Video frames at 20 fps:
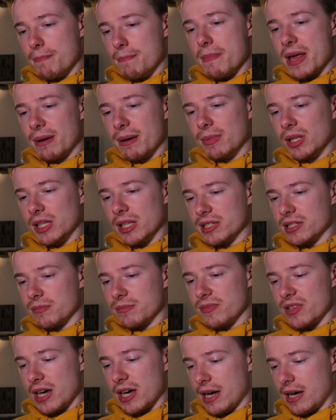The
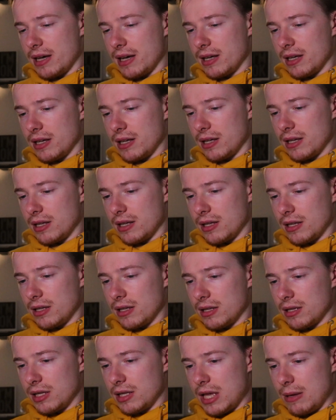minimalism that
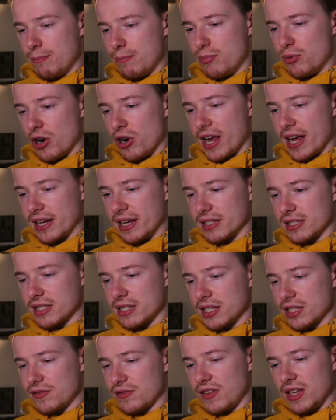he
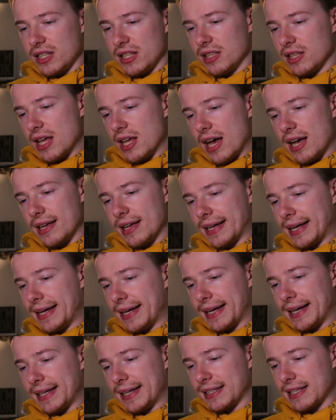brings to his feed and that.
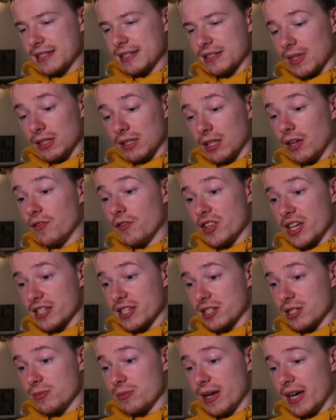I love
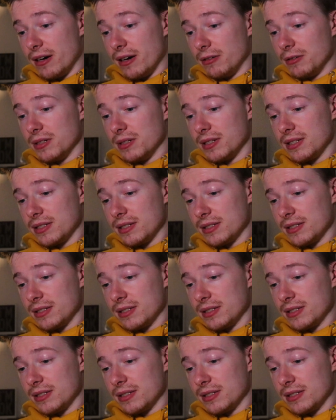this as well.